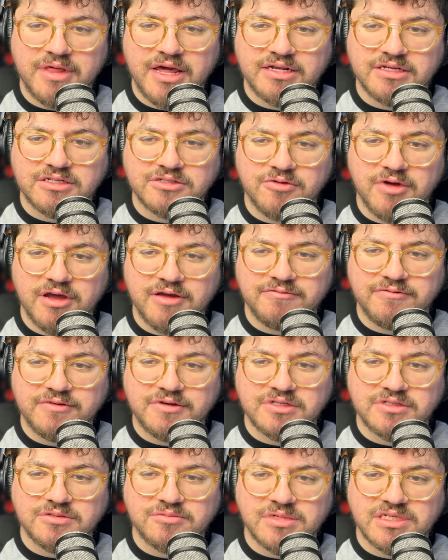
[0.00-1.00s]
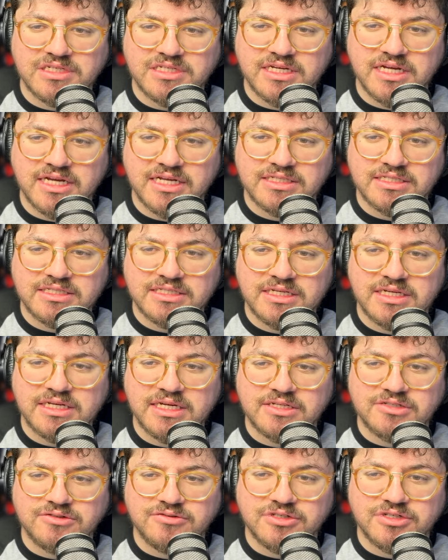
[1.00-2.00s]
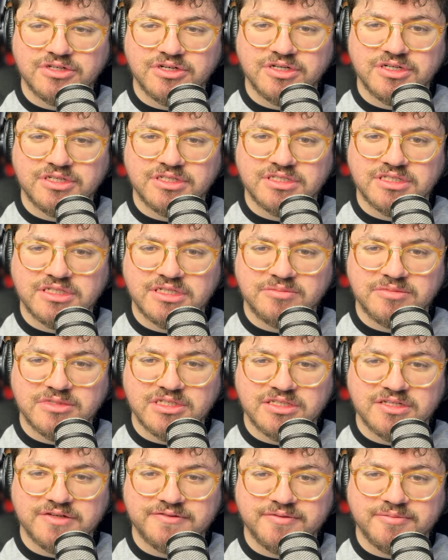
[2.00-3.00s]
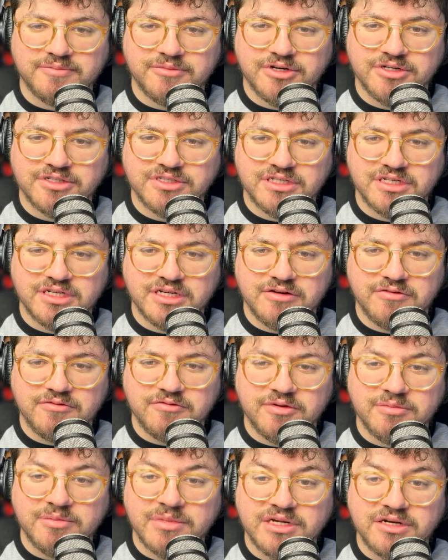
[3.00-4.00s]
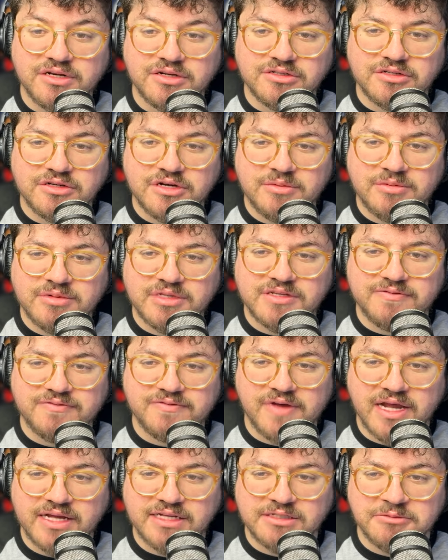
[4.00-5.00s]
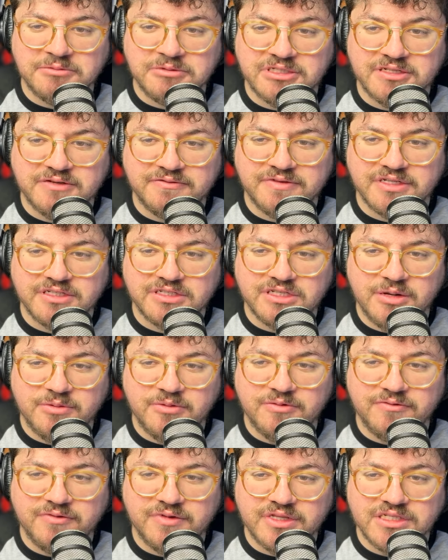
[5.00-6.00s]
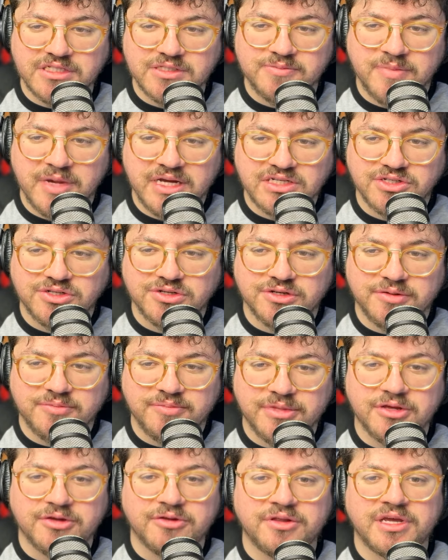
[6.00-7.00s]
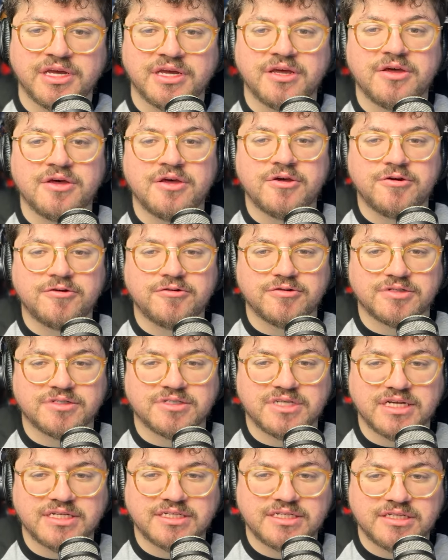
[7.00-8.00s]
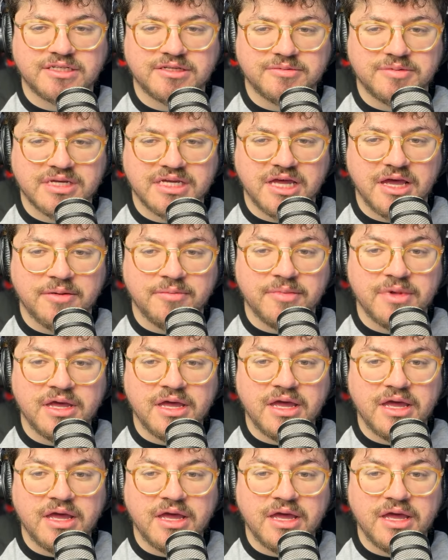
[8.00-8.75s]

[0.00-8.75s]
that his wife was missing at sea has returned and seems a different person, and a woman determined to find specific someone with special ability who is destined to become